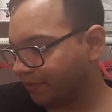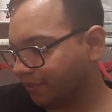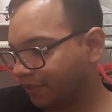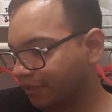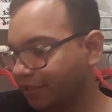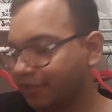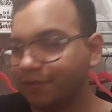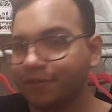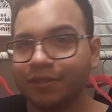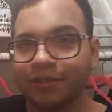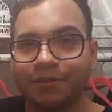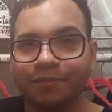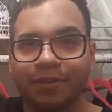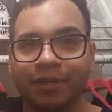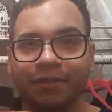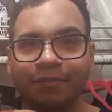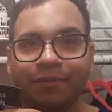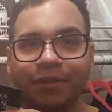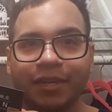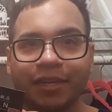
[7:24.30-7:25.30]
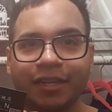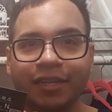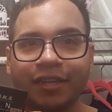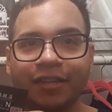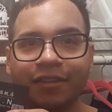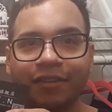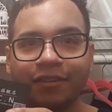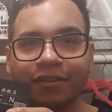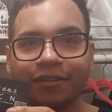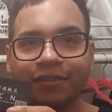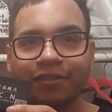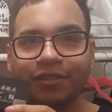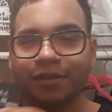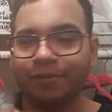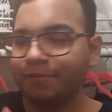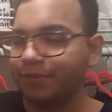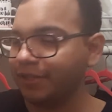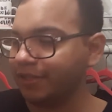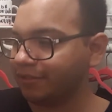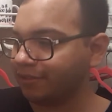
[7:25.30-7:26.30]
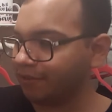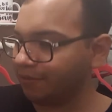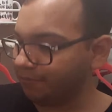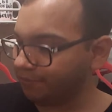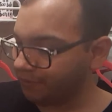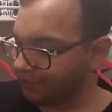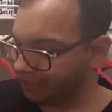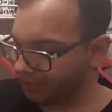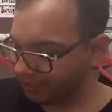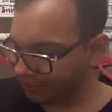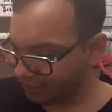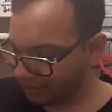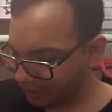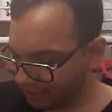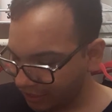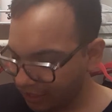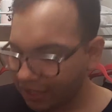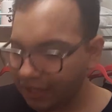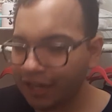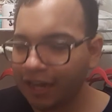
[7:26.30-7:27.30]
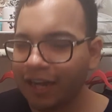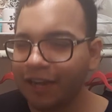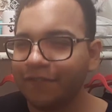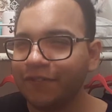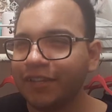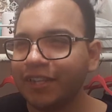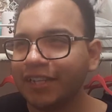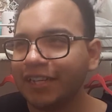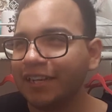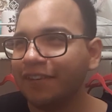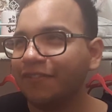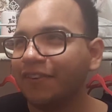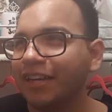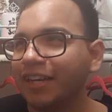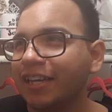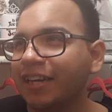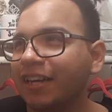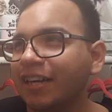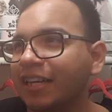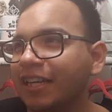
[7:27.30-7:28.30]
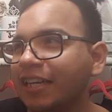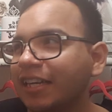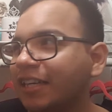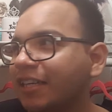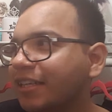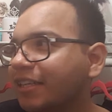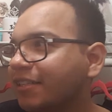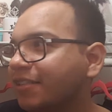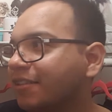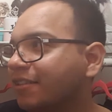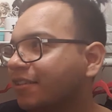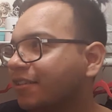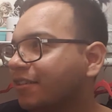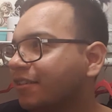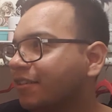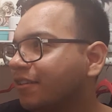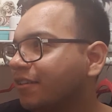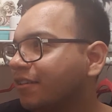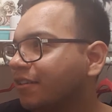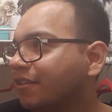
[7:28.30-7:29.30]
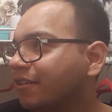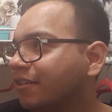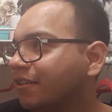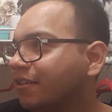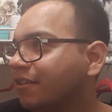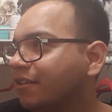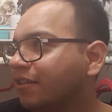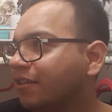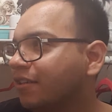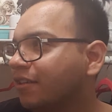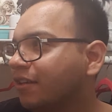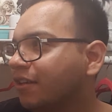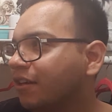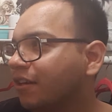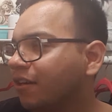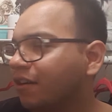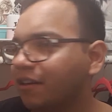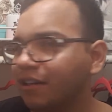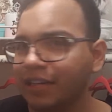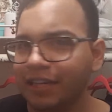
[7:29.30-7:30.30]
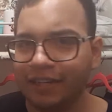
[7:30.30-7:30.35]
This one's made by another Japanese company. I believe I got it on